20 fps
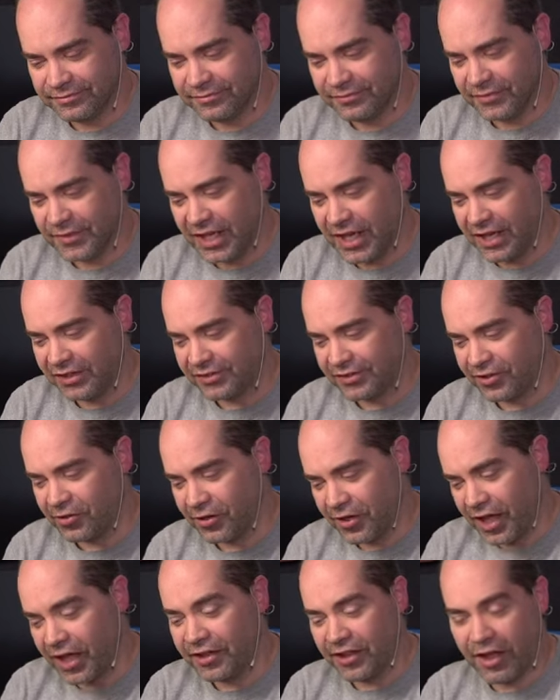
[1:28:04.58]
yeah, so
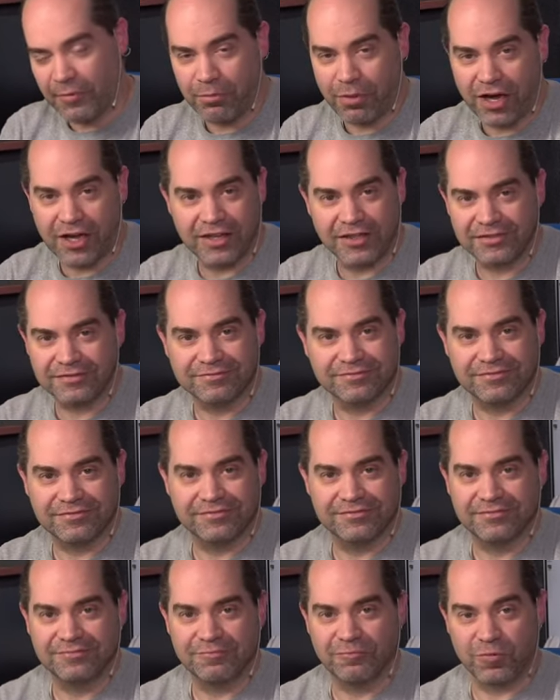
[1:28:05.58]
I, I bought it
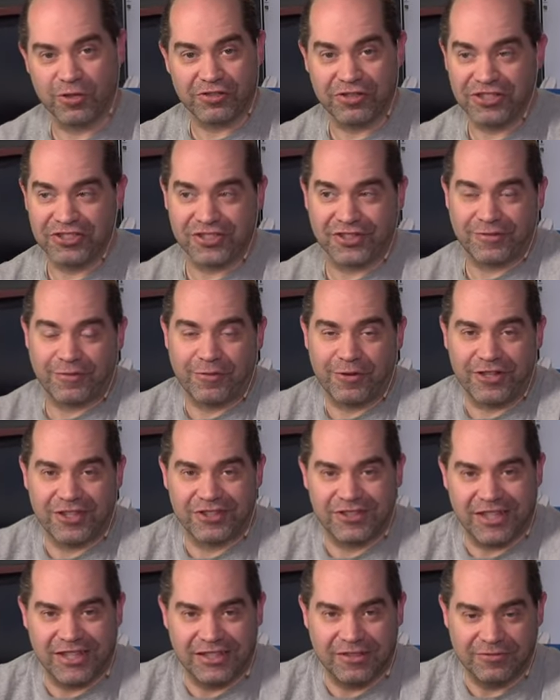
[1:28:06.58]
really just for the
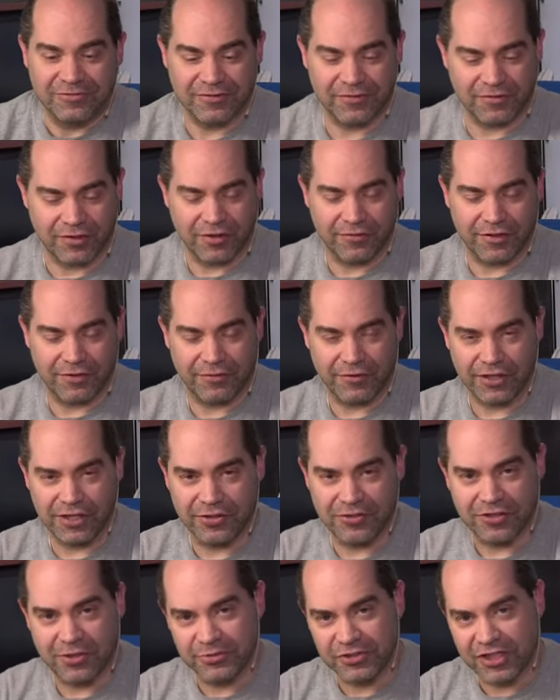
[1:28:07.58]
channel, for the, for the
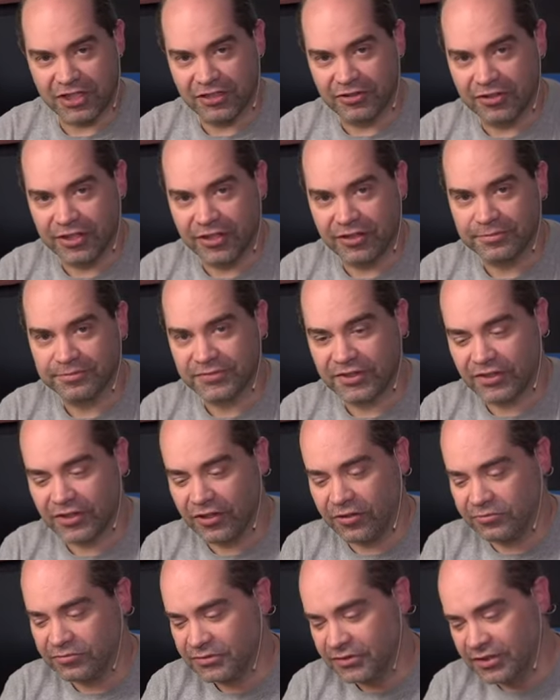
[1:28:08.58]
YouTube channel here. So